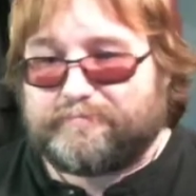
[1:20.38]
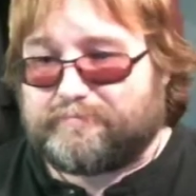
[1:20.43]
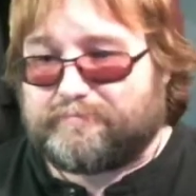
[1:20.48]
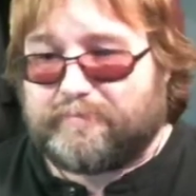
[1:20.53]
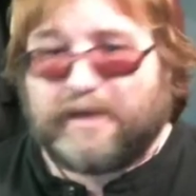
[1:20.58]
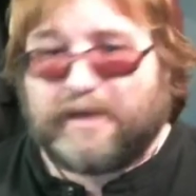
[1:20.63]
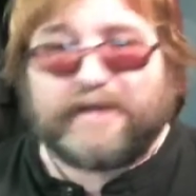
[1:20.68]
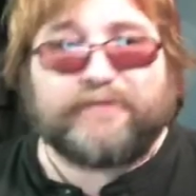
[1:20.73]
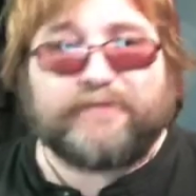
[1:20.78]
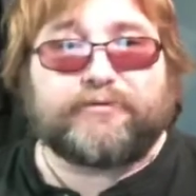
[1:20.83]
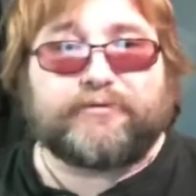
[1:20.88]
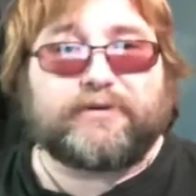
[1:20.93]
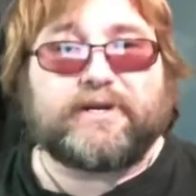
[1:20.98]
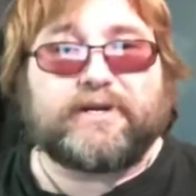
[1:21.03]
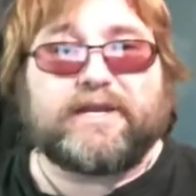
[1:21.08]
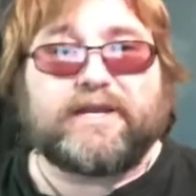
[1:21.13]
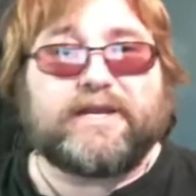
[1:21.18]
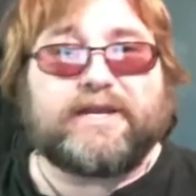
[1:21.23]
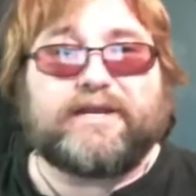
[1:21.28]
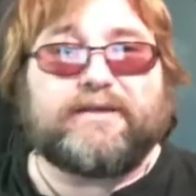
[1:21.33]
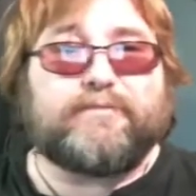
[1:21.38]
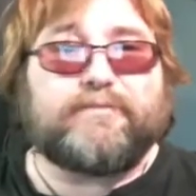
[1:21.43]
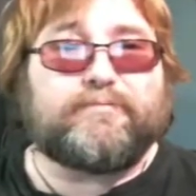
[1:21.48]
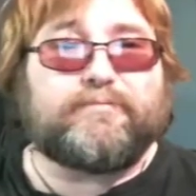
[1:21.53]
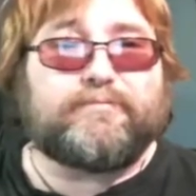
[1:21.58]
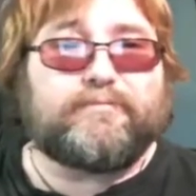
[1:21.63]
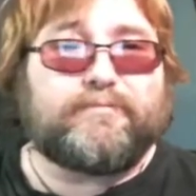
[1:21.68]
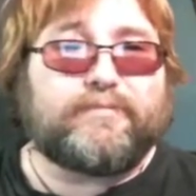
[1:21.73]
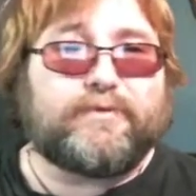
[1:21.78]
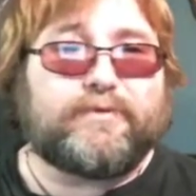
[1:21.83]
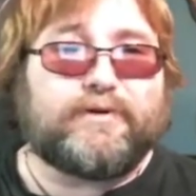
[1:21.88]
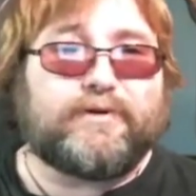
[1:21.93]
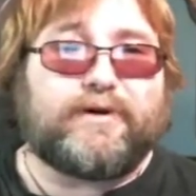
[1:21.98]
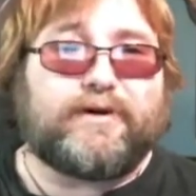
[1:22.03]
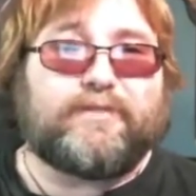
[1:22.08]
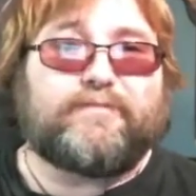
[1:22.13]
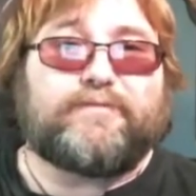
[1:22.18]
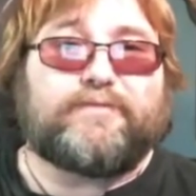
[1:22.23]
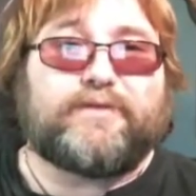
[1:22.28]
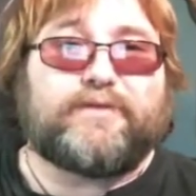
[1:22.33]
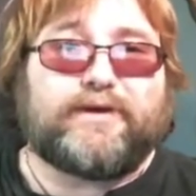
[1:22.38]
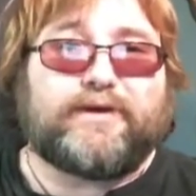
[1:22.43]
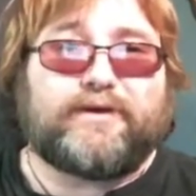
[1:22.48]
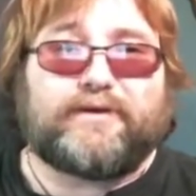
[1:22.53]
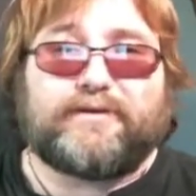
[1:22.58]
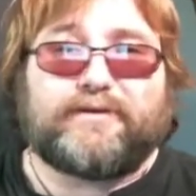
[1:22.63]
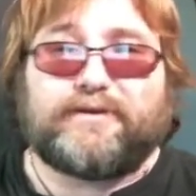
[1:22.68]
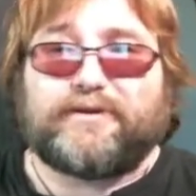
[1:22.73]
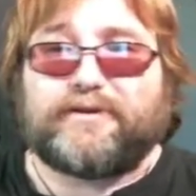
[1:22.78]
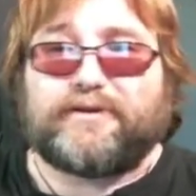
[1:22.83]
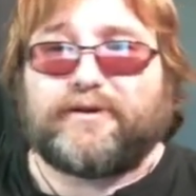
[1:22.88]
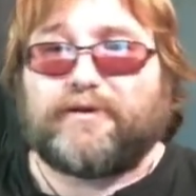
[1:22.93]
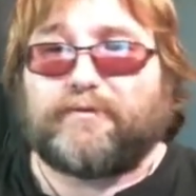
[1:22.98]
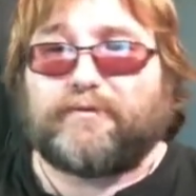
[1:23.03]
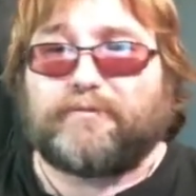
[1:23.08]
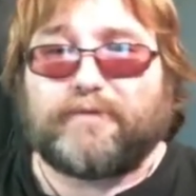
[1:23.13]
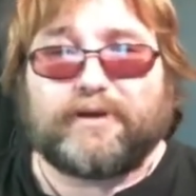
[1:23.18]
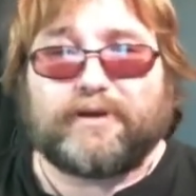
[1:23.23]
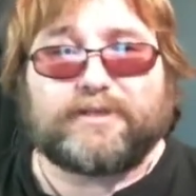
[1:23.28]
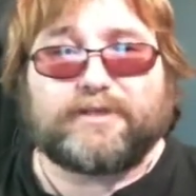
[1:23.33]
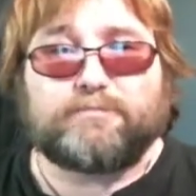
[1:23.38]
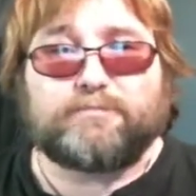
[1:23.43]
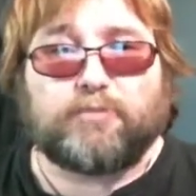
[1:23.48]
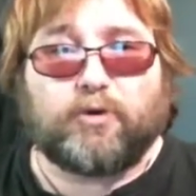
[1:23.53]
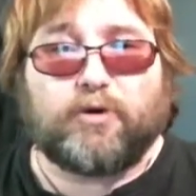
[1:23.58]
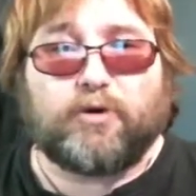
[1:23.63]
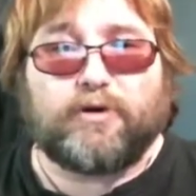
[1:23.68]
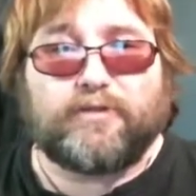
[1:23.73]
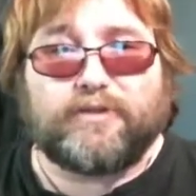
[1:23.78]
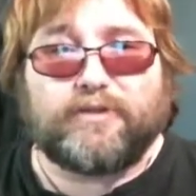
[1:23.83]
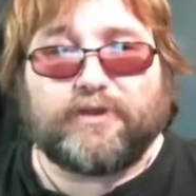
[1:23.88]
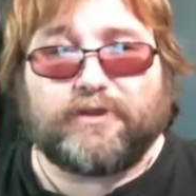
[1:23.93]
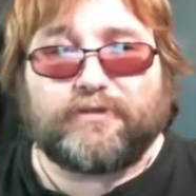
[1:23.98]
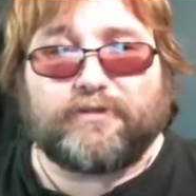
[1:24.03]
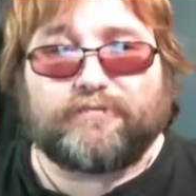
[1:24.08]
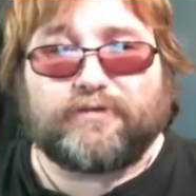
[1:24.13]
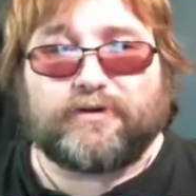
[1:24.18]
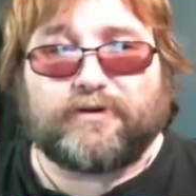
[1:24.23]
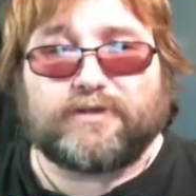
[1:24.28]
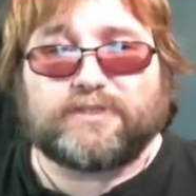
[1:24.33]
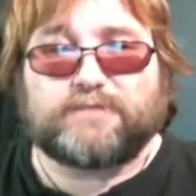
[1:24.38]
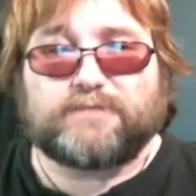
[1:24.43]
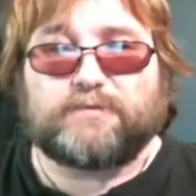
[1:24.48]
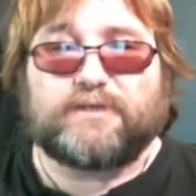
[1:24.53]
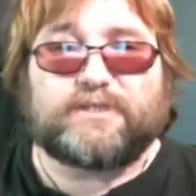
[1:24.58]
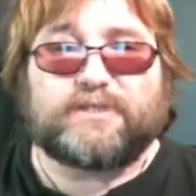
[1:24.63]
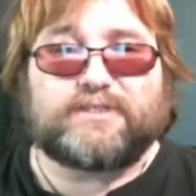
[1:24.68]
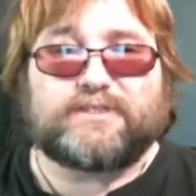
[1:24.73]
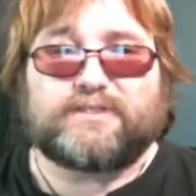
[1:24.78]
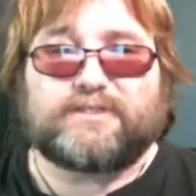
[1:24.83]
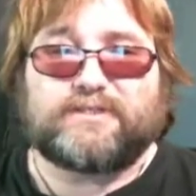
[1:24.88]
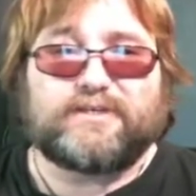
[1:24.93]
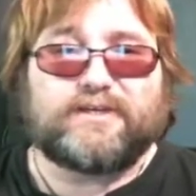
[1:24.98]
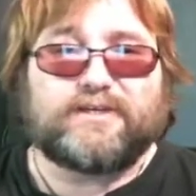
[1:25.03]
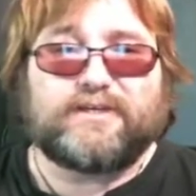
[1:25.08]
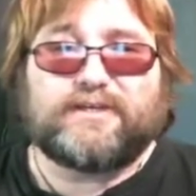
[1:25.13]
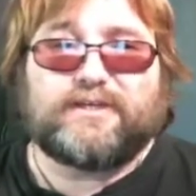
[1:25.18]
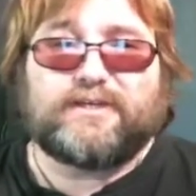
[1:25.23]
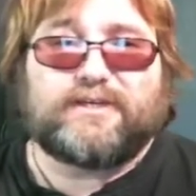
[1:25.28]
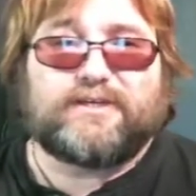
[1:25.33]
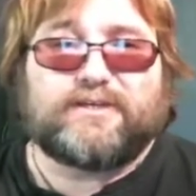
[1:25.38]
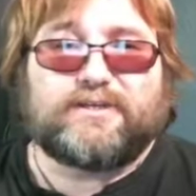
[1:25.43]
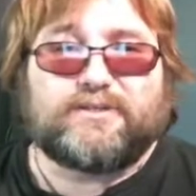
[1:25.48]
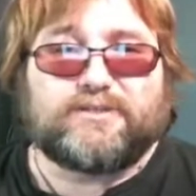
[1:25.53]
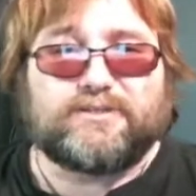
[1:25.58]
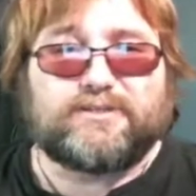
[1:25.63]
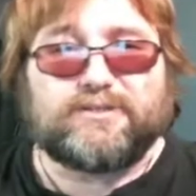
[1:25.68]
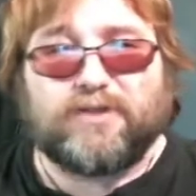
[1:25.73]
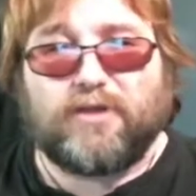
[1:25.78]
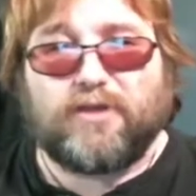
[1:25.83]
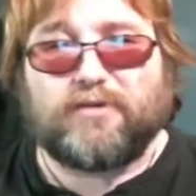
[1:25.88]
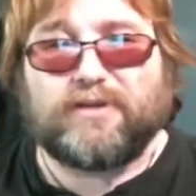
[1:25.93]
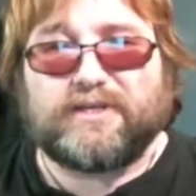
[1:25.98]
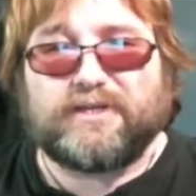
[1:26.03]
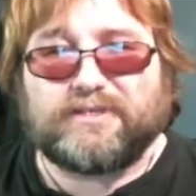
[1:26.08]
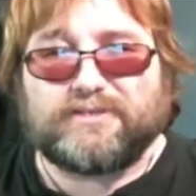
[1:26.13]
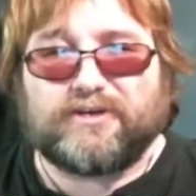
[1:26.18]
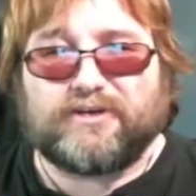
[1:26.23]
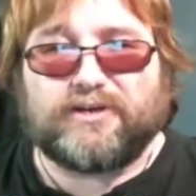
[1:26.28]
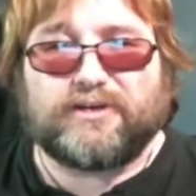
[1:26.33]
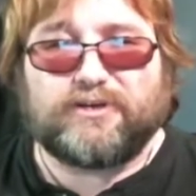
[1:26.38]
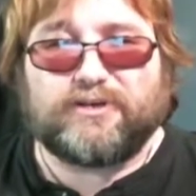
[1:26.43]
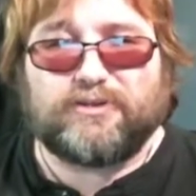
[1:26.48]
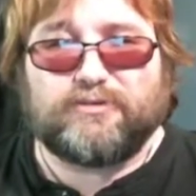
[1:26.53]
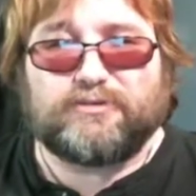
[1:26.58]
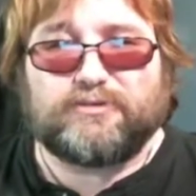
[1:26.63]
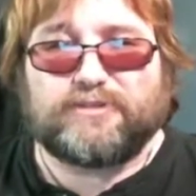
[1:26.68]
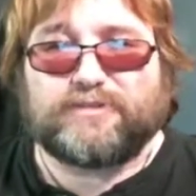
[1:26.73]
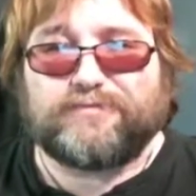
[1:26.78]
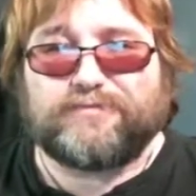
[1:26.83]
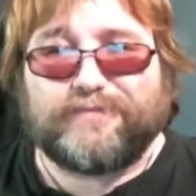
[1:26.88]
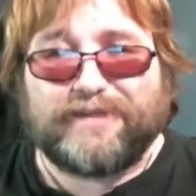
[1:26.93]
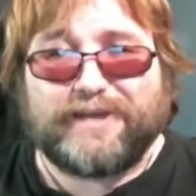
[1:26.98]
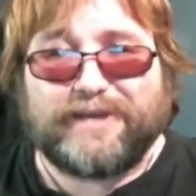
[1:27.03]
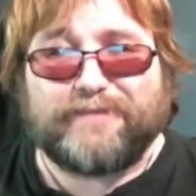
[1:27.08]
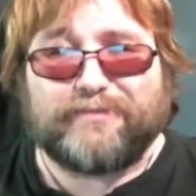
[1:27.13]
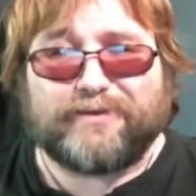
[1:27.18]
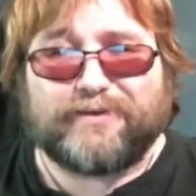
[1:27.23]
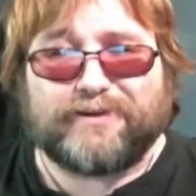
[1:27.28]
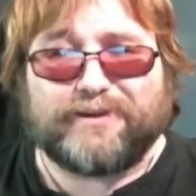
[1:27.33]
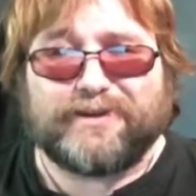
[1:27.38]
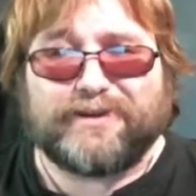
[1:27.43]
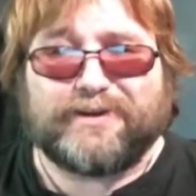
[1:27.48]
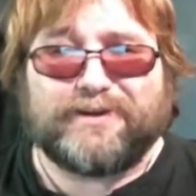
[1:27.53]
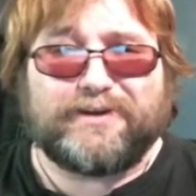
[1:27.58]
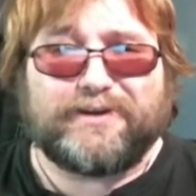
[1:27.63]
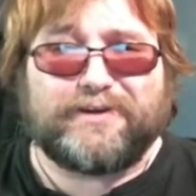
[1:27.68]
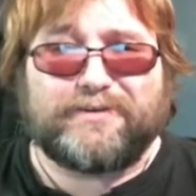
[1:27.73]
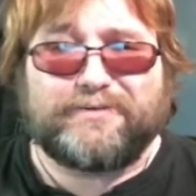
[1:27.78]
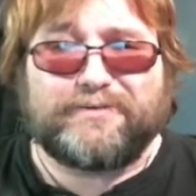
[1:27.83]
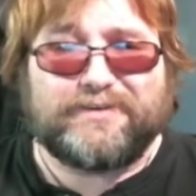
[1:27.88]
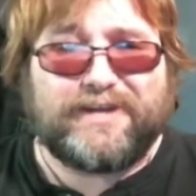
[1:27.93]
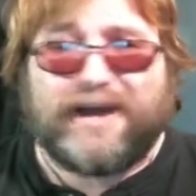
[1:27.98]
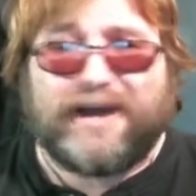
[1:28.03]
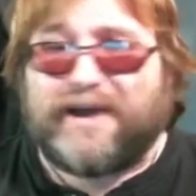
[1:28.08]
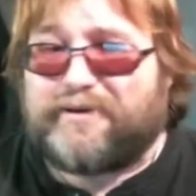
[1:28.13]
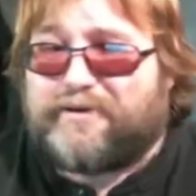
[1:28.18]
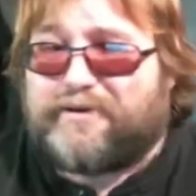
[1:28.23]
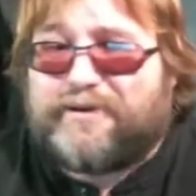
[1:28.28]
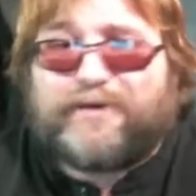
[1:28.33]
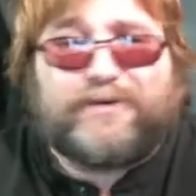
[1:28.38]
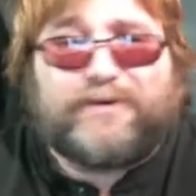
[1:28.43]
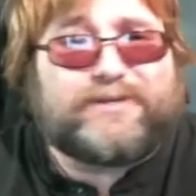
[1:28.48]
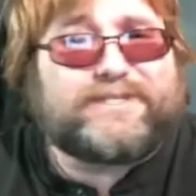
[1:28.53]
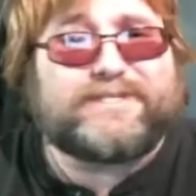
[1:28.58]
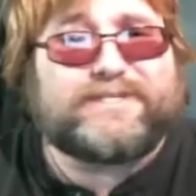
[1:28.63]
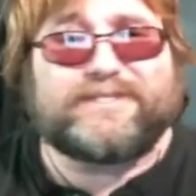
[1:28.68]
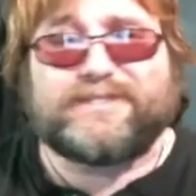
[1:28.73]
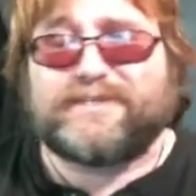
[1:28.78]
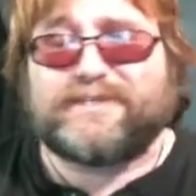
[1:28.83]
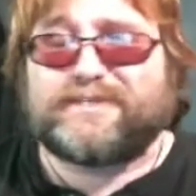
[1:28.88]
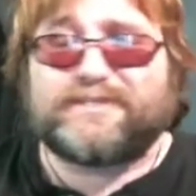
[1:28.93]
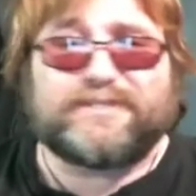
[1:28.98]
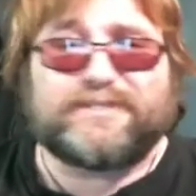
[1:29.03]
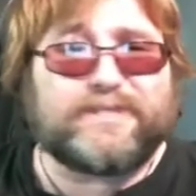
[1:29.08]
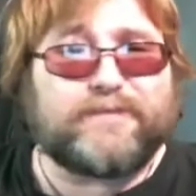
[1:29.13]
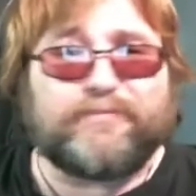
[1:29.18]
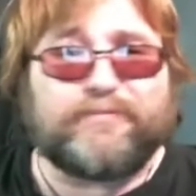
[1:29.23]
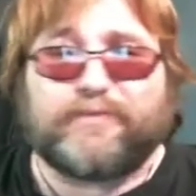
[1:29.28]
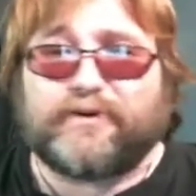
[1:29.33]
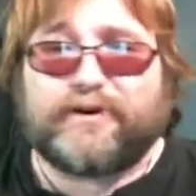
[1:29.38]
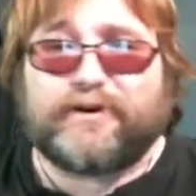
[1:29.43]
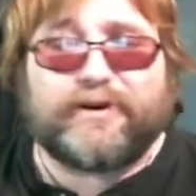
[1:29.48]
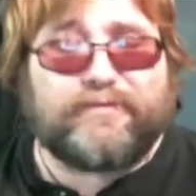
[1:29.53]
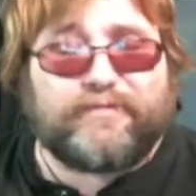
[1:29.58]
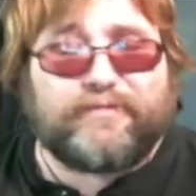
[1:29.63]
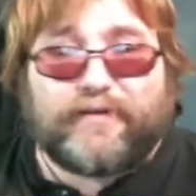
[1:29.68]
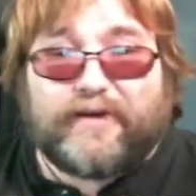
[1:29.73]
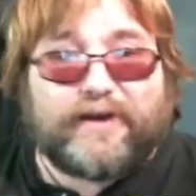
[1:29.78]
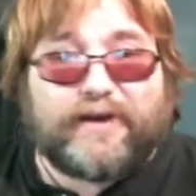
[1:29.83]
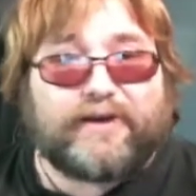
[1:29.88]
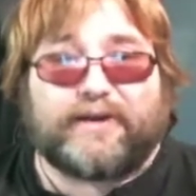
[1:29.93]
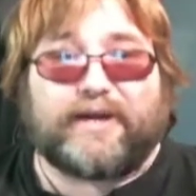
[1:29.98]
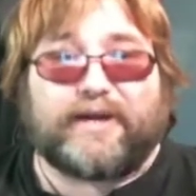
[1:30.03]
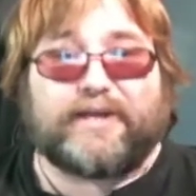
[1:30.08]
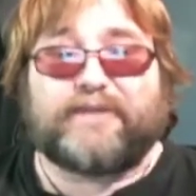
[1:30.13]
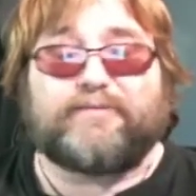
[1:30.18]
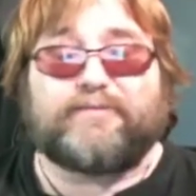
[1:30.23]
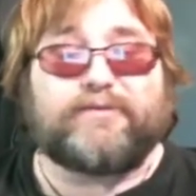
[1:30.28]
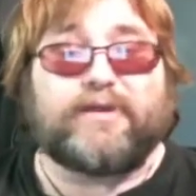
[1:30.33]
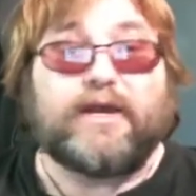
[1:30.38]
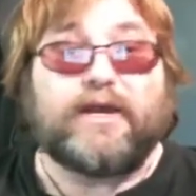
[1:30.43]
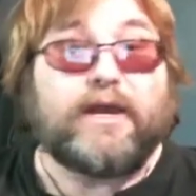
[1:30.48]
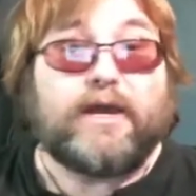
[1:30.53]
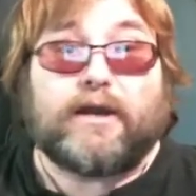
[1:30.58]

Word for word: my dream of the you know exploring the universe was slowly starting to lose his flavor. You know, I don't know. It just didn't seem very fun. I didn't.